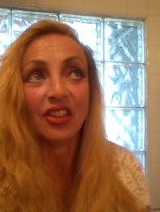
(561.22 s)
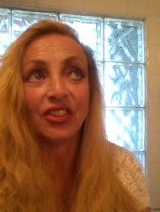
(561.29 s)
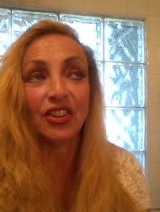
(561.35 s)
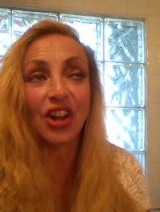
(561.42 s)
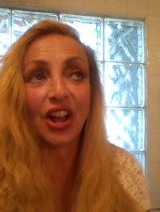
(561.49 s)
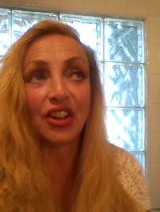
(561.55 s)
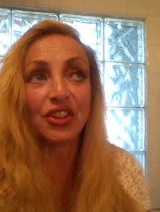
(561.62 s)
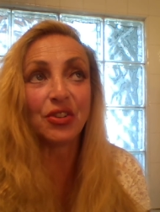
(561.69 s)
So
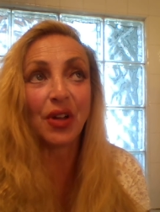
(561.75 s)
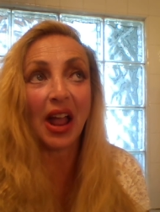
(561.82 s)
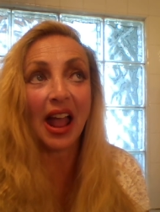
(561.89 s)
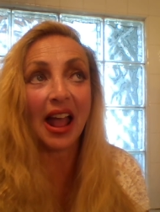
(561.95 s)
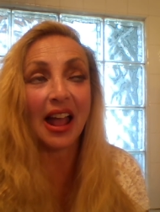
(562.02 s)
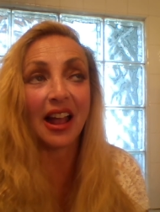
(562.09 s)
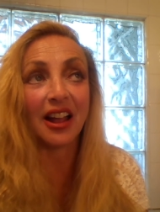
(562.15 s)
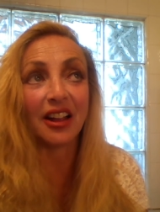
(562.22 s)
now you
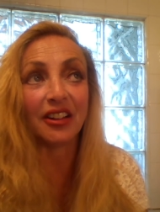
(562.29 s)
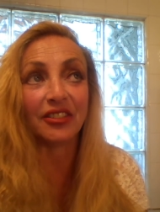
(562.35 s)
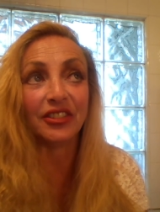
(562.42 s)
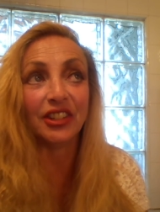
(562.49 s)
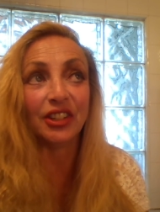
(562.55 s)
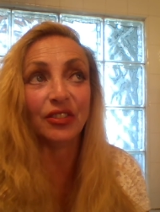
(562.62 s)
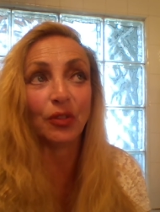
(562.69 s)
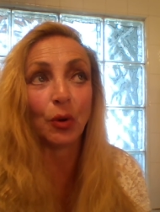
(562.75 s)
have
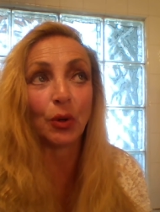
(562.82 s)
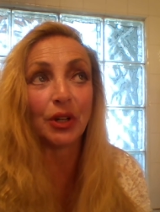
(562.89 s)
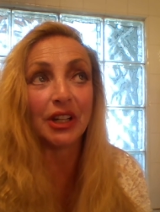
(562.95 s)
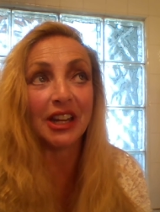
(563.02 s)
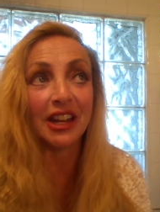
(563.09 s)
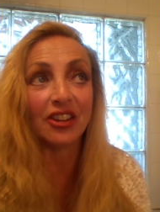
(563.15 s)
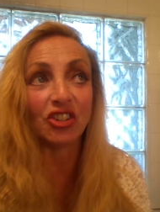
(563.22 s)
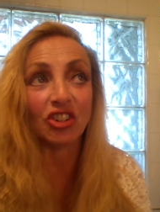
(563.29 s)
the
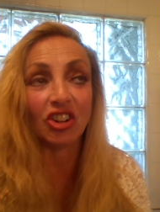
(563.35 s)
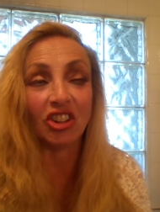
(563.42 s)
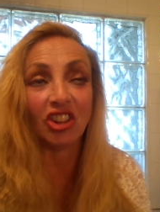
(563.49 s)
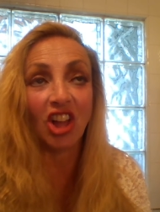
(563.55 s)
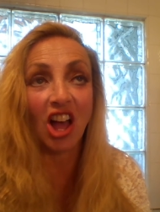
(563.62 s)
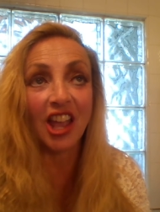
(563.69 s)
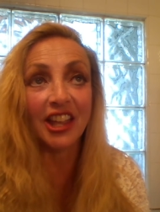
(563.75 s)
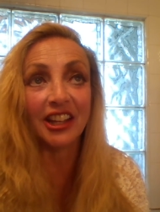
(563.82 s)
forty-nation
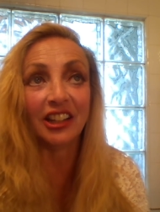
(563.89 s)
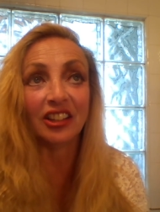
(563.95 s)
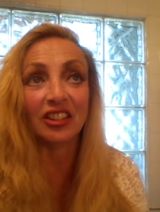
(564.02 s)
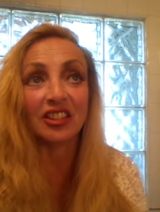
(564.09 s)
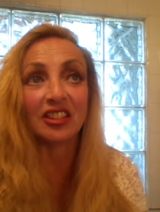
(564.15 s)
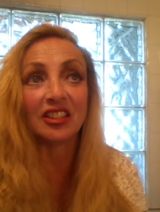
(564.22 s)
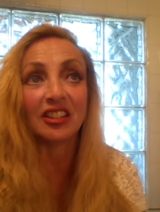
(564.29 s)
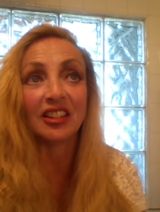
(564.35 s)

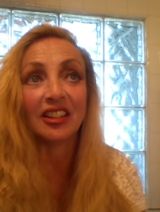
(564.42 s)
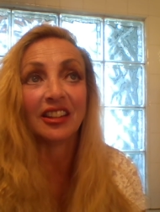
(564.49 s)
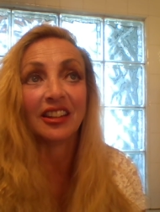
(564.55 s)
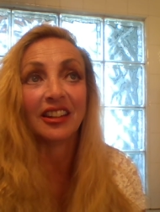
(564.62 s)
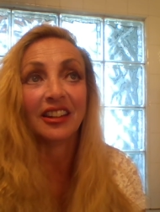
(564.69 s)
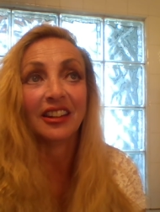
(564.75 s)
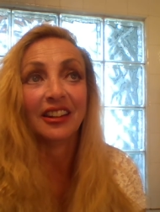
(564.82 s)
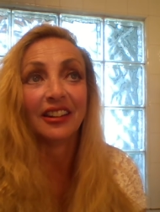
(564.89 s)
alliance
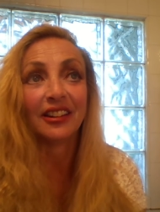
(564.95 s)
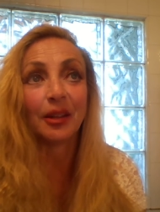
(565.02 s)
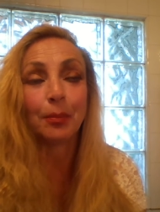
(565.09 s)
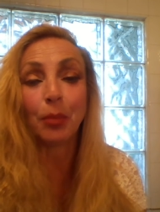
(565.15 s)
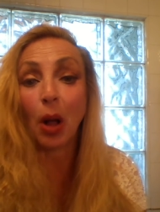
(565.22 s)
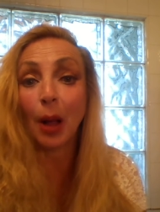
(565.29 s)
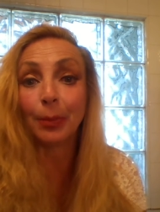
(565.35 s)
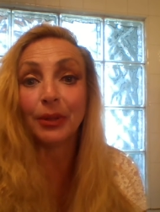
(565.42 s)

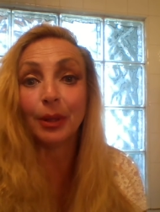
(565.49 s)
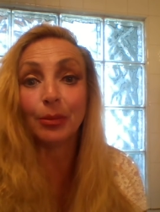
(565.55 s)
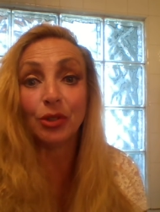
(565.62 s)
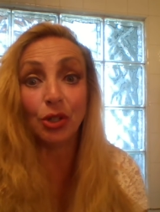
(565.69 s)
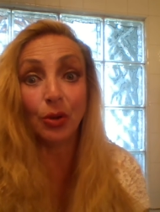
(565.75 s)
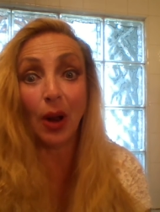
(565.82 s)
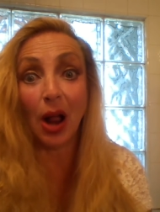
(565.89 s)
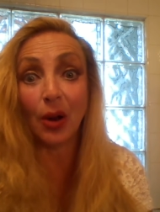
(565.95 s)
that popped up
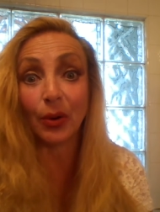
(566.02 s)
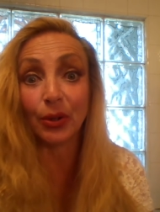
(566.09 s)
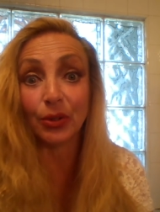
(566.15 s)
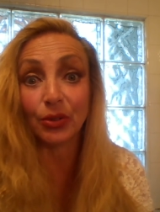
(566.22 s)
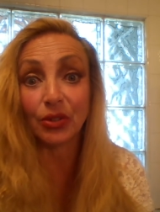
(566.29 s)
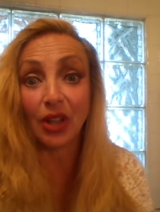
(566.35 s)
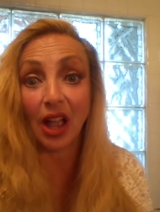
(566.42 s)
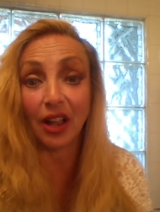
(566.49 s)
two
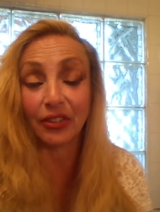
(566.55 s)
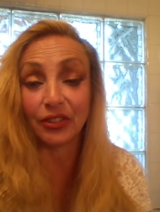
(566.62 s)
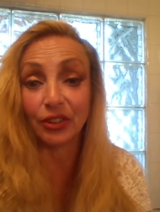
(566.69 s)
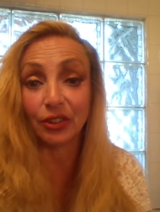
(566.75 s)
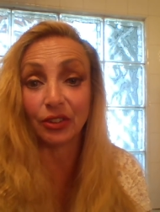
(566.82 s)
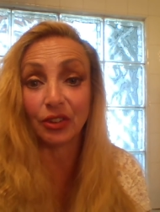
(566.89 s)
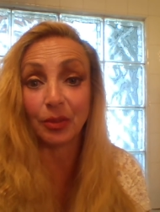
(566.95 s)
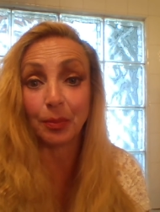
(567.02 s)
hours
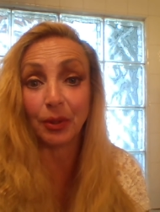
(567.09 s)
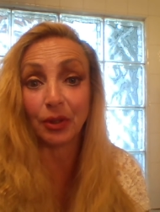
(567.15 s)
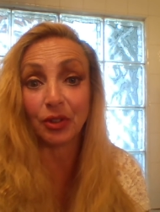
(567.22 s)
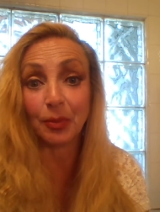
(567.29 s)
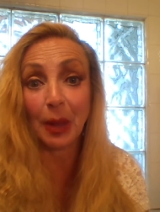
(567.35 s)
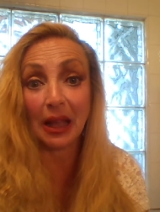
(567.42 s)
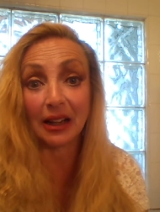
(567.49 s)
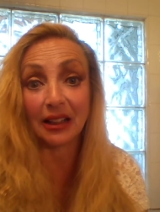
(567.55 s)
after the
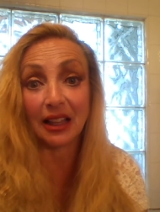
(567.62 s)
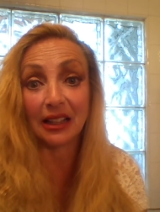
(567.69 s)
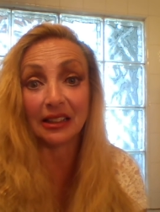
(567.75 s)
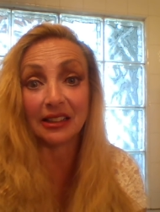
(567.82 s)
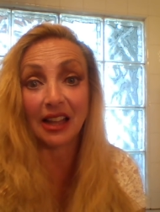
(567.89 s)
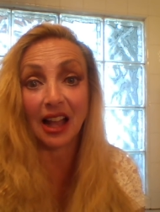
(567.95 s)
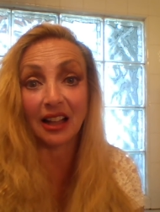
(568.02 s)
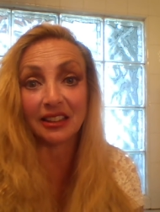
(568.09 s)
Paris Bataclan
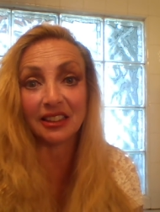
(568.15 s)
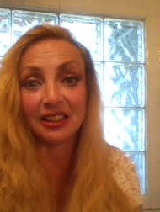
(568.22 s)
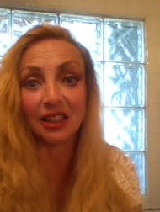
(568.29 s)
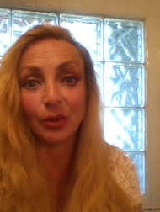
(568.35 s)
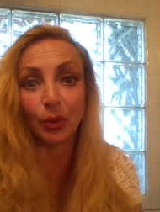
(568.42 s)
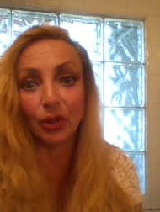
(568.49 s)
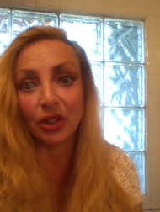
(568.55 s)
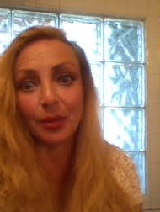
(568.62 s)
attacks and
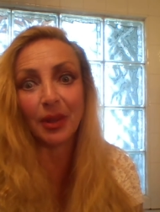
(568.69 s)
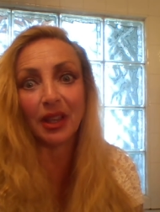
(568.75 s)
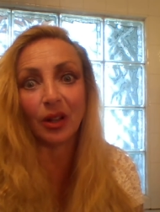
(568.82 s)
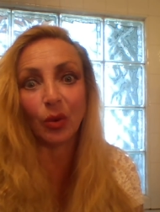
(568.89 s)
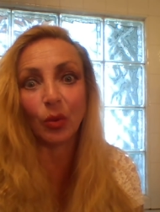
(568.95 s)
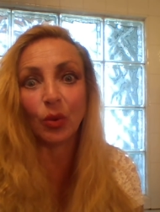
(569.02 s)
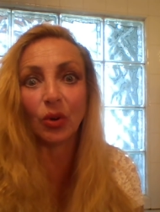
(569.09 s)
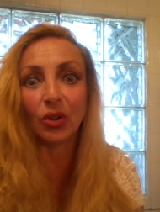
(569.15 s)
said, we're going to
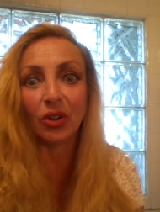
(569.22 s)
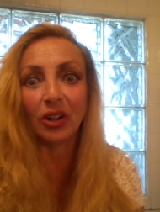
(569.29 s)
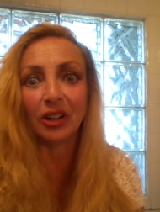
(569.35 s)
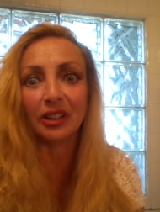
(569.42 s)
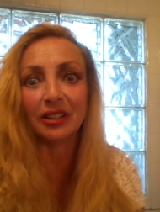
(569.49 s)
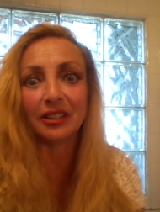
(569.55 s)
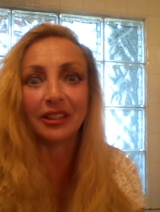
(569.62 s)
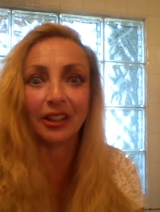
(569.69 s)
make a war
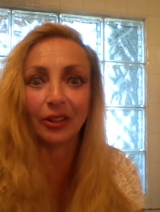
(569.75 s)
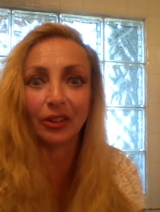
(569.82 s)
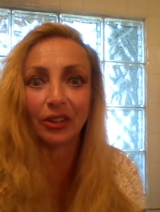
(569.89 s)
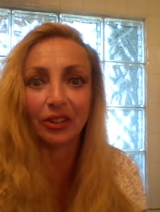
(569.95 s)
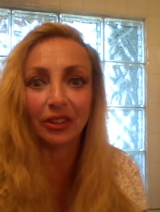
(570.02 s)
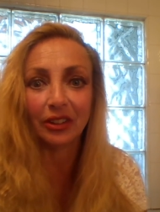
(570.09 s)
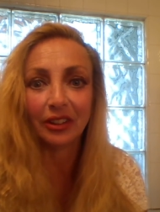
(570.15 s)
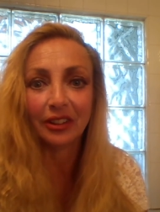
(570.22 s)
on
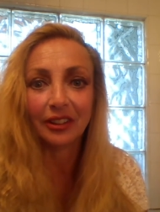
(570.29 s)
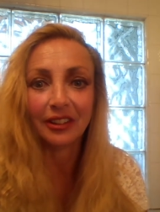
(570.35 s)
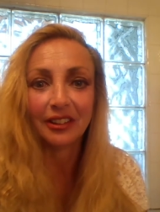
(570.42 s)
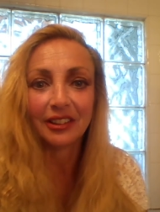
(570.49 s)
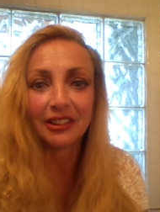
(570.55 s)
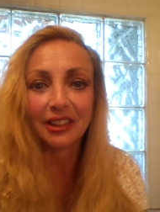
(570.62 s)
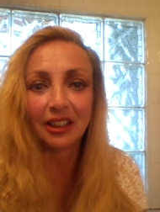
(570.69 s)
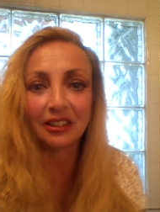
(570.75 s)
terror.
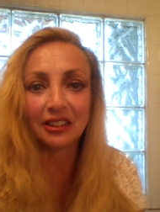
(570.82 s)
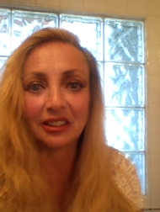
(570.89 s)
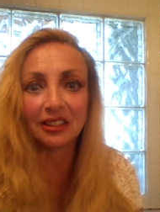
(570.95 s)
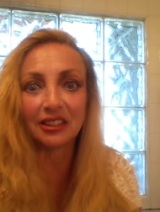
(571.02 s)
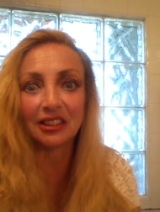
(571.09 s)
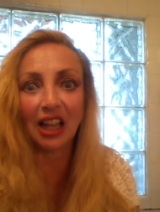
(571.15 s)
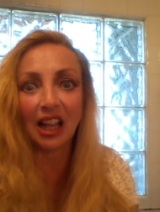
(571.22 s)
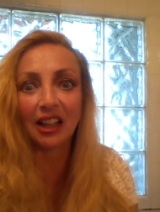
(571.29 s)
Sounds
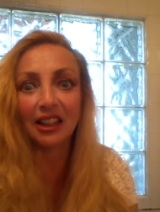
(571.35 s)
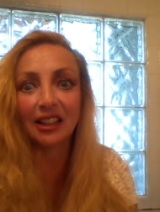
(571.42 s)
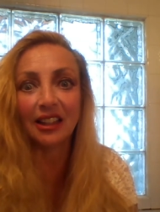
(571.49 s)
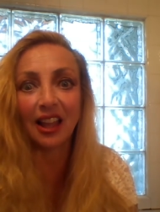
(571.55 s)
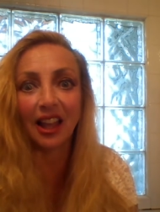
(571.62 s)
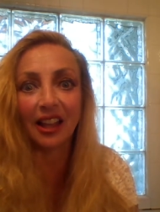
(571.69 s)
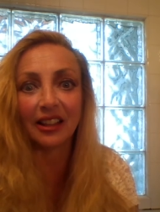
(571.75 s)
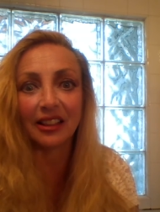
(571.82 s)
exactly
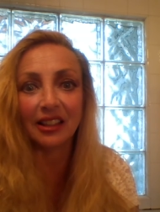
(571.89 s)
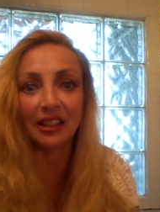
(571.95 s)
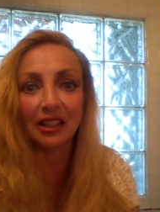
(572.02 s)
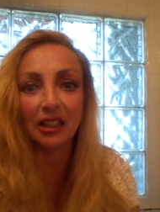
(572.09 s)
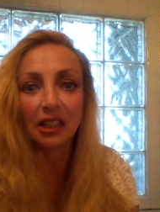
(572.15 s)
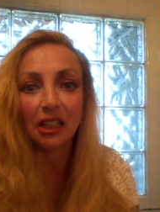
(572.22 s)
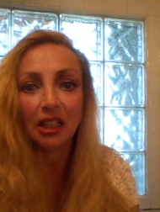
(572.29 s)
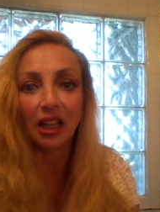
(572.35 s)
like the
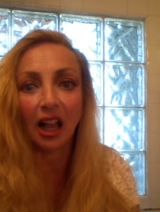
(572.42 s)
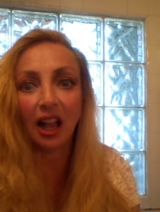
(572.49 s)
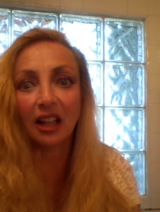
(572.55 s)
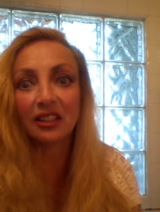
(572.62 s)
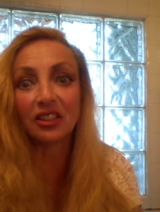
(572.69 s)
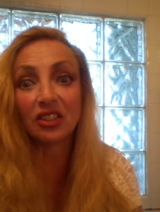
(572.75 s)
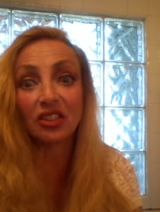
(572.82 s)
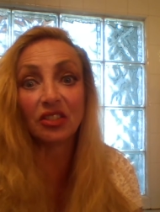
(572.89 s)

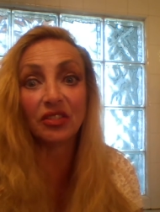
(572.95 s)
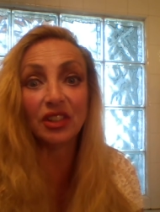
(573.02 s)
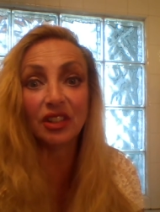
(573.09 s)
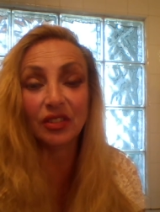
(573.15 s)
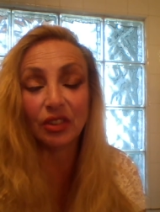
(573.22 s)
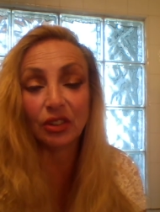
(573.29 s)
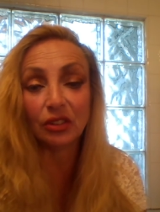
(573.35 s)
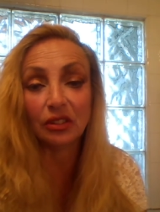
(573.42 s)
axis of
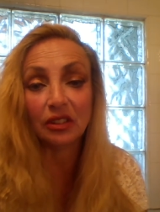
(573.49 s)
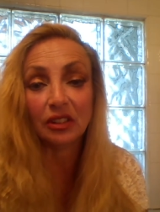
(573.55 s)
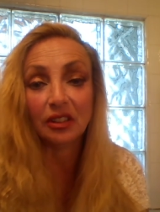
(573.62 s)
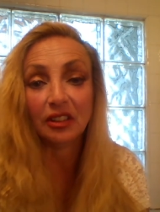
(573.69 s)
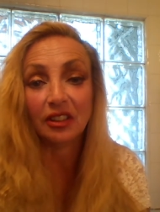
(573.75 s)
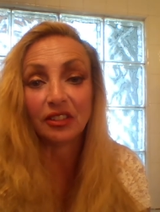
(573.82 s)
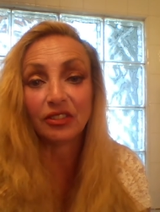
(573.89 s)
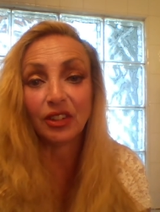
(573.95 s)
evil
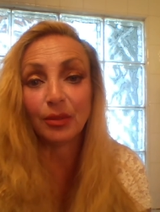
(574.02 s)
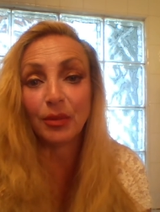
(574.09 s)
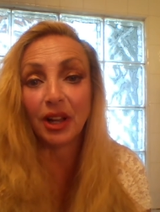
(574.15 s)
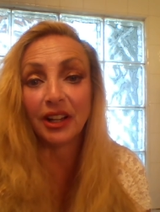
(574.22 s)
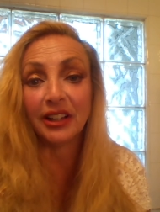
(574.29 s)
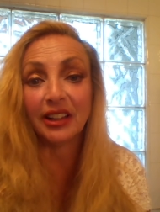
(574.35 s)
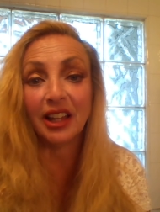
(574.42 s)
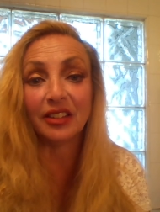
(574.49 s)
from
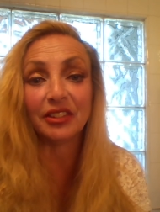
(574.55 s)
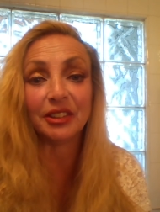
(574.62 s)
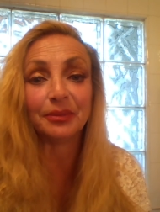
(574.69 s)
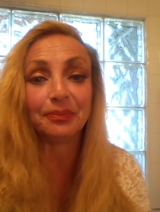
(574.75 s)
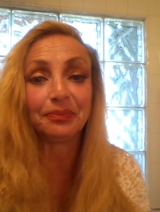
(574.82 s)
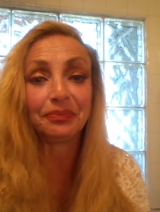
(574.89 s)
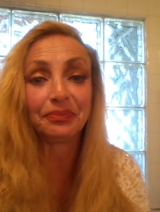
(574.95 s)
nine eleven.